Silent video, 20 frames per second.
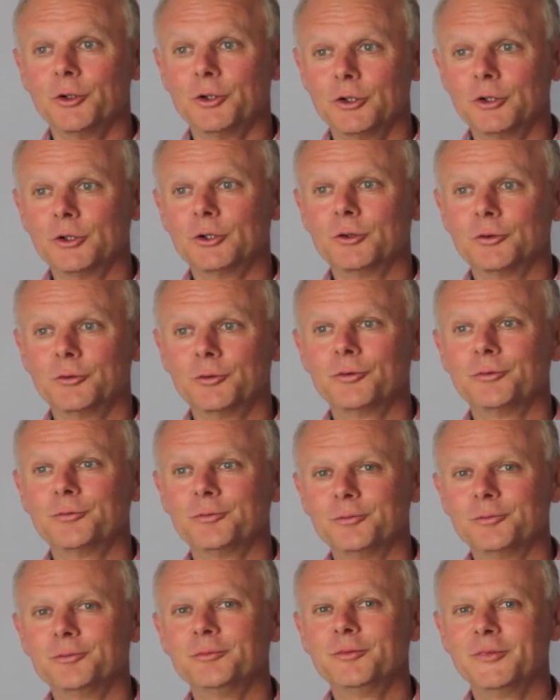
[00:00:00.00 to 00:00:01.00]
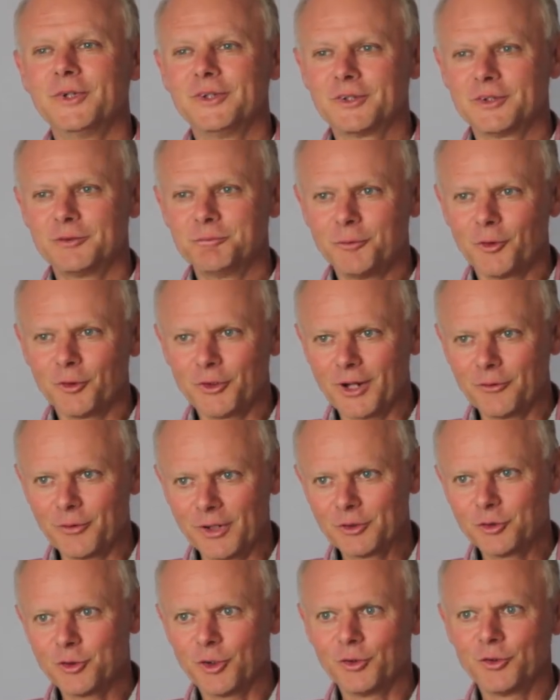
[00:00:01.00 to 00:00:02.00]
uh, this more
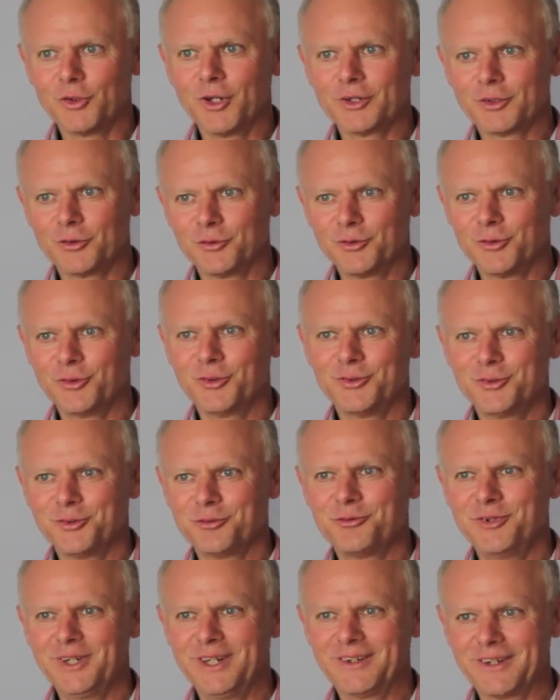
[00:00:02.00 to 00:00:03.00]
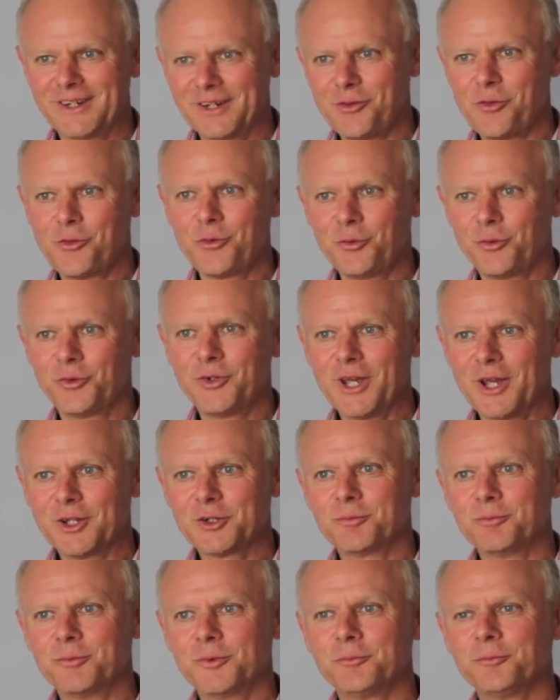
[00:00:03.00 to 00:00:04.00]
direct contact and to, to feel the
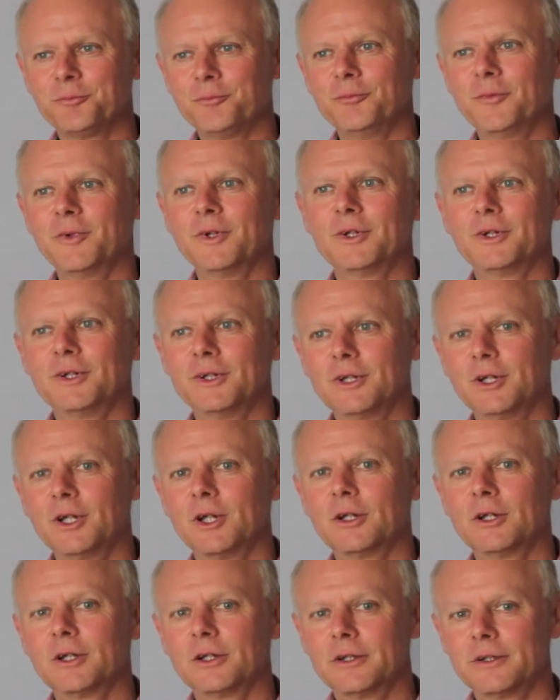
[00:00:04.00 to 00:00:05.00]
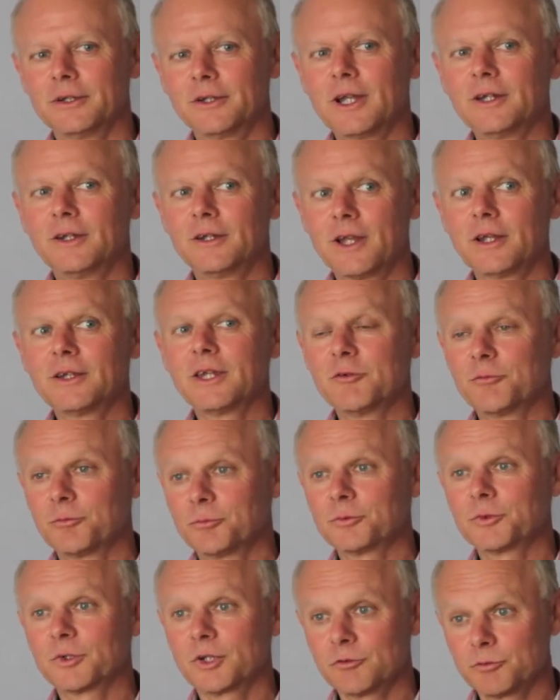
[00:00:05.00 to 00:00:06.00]
enthusiasm. Uh, and that
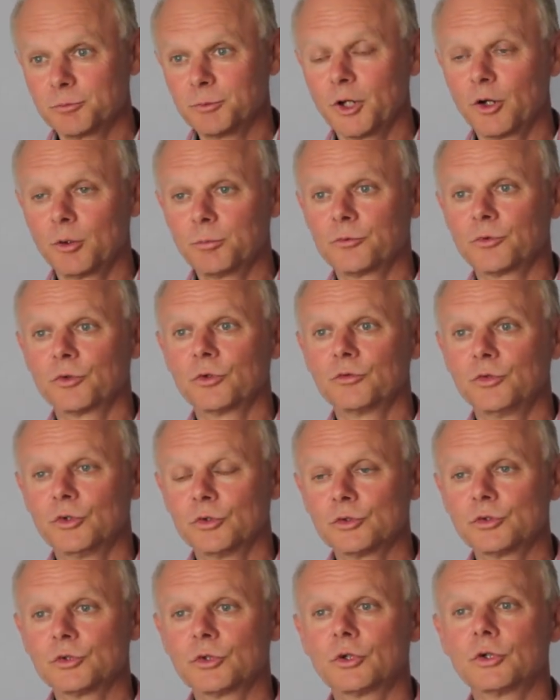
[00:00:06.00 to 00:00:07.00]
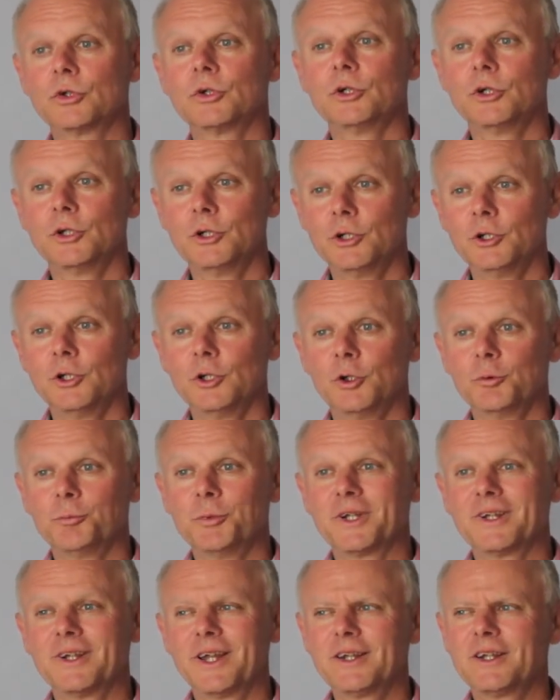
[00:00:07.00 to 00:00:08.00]
gives, gives me hope for the future.
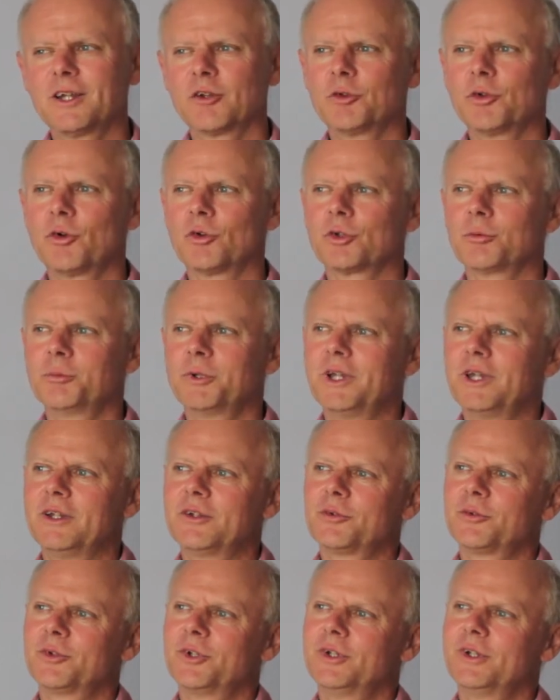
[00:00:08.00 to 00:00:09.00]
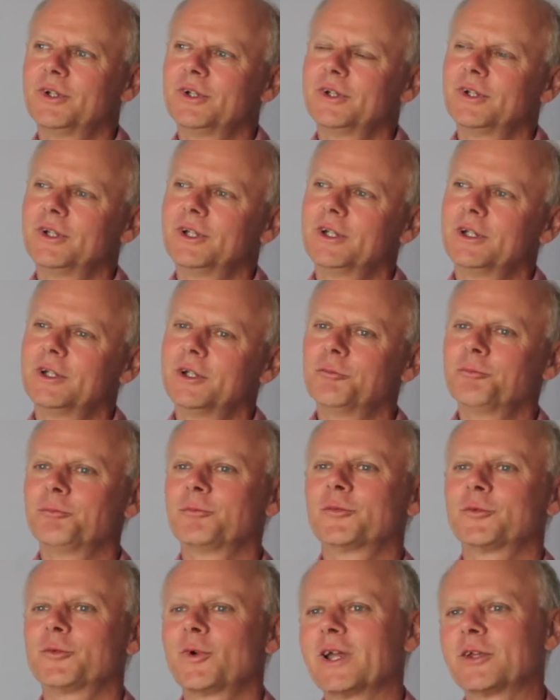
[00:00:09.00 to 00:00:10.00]
But lately I've also been interested in, in
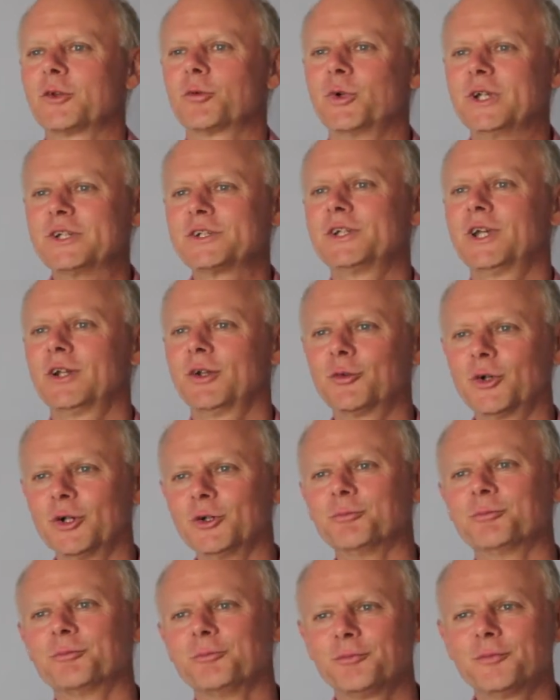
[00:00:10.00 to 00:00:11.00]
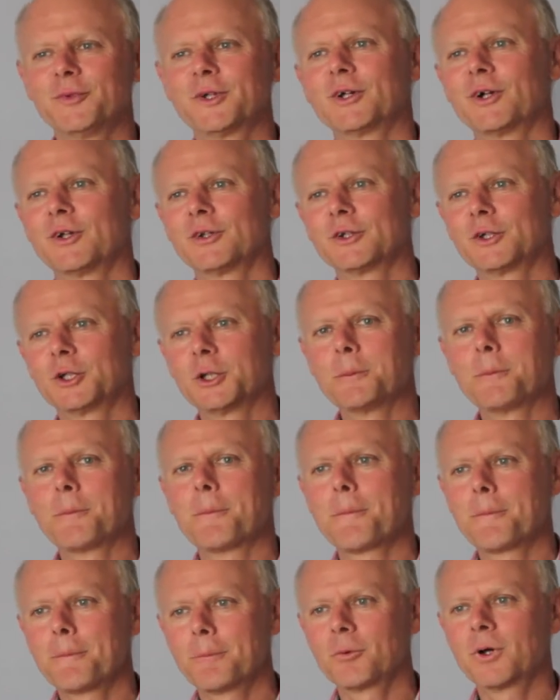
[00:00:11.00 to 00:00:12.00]
trying to reach children because
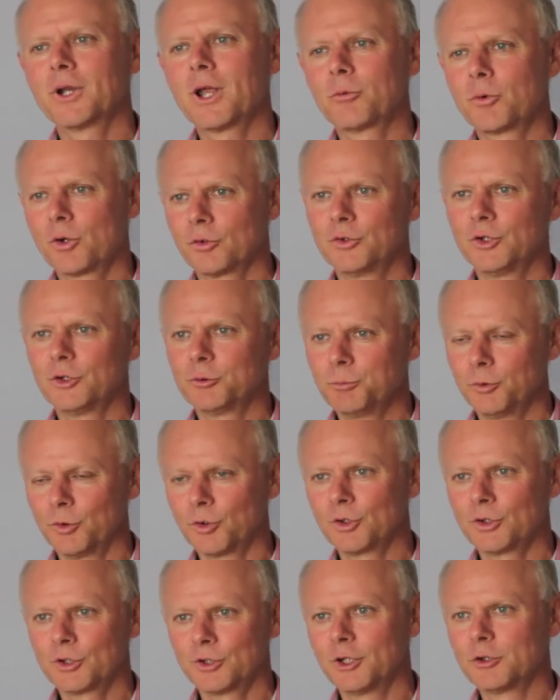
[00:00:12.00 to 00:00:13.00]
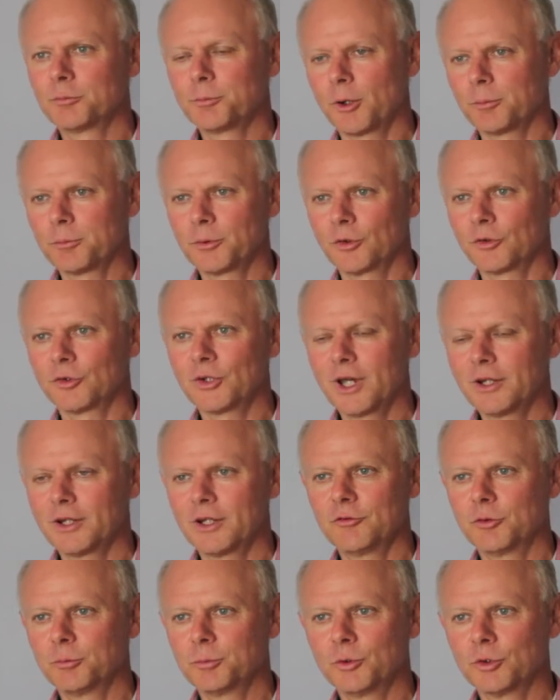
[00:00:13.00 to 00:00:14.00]
um, when I wrote this book, this popular
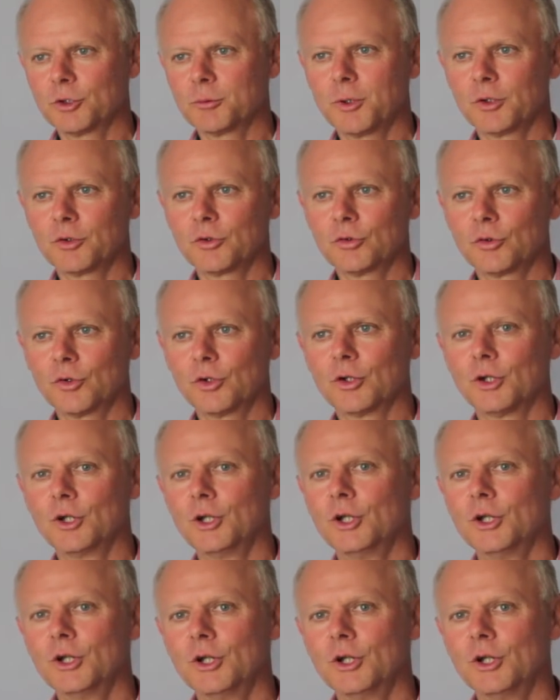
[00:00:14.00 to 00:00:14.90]
scientific book about soil,